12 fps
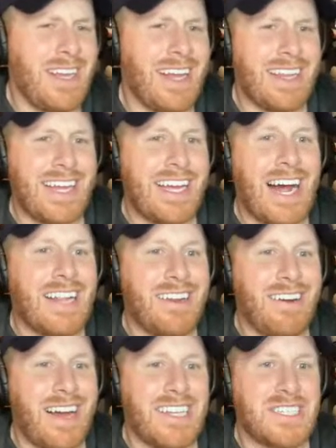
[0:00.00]
Like they got there
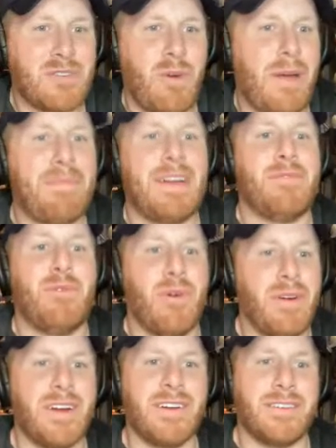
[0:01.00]
and got swept by the
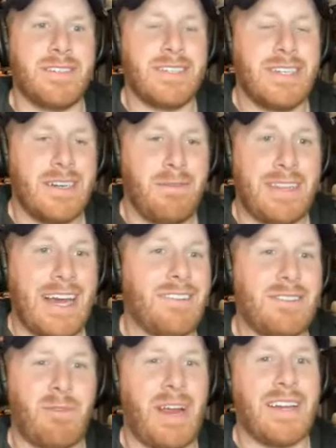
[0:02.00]
Warriors without
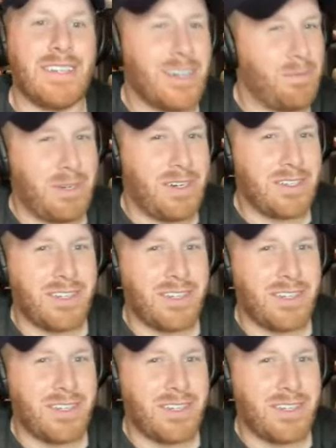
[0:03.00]
Durant a couple years